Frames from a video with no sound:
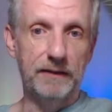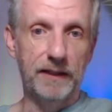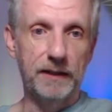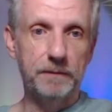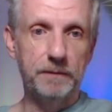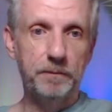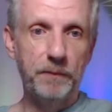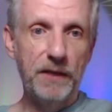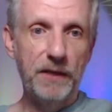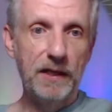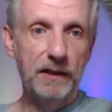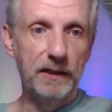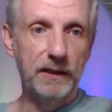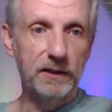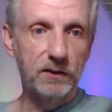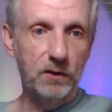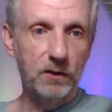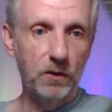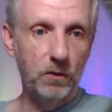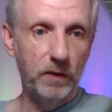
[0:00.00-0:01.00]
that.
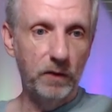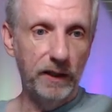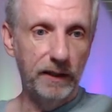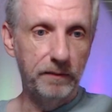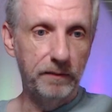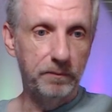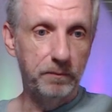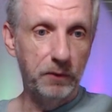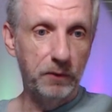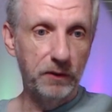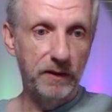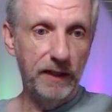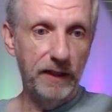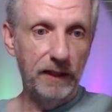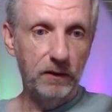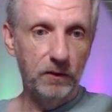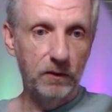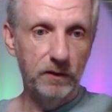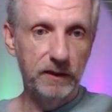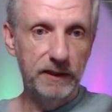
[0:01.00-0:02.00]
Let's go and put
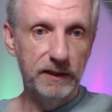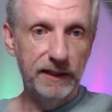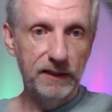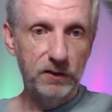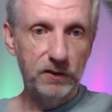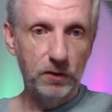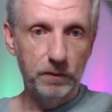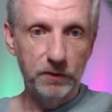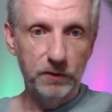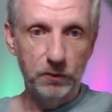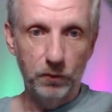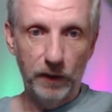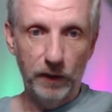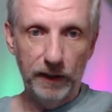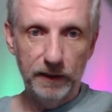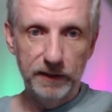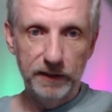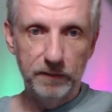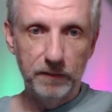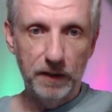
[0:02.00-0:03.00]
that on the desktop as
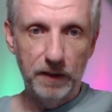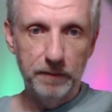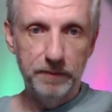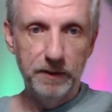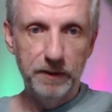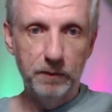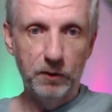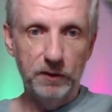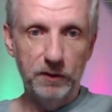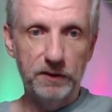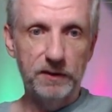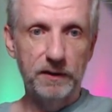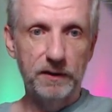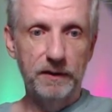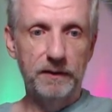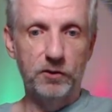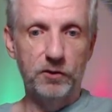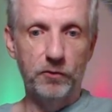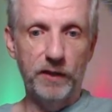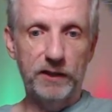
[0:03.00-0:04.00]
well in my billboards
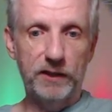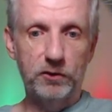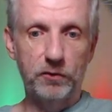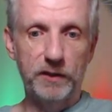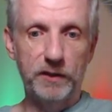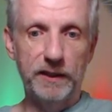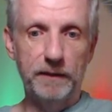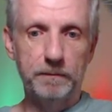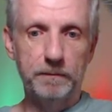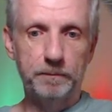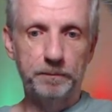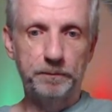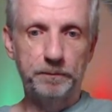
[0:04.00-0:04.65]
directory here.